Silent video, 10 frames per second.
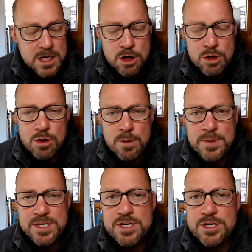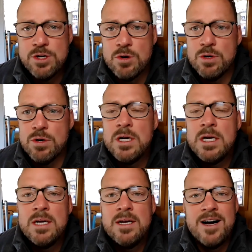you're a business owner,
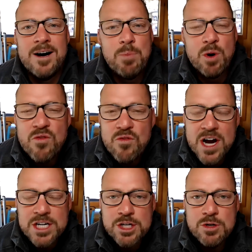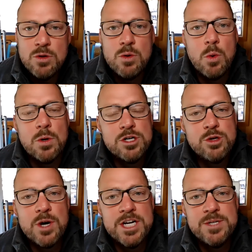a professional or a
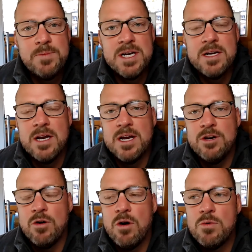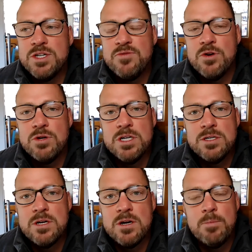tradesman, and you're always
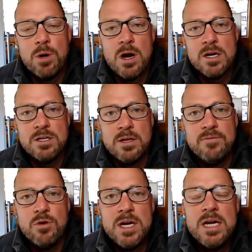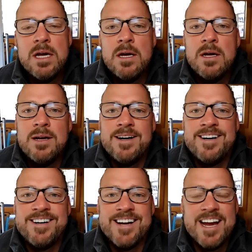focused on product delivery,
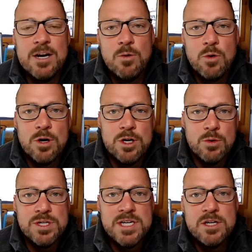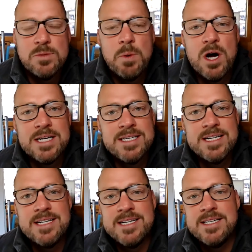and or your sales
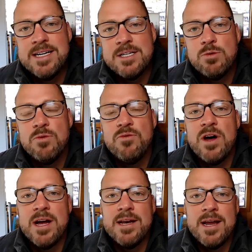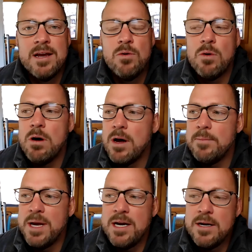process isn't as refined and or
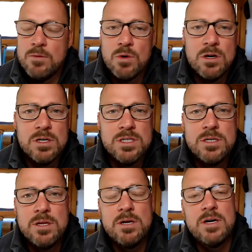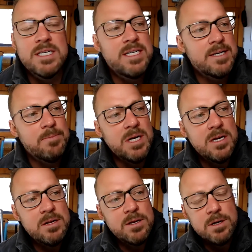automated in regards to the content and
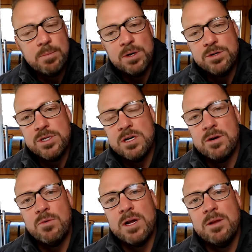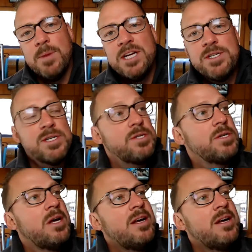media that you're producing on a regular basis,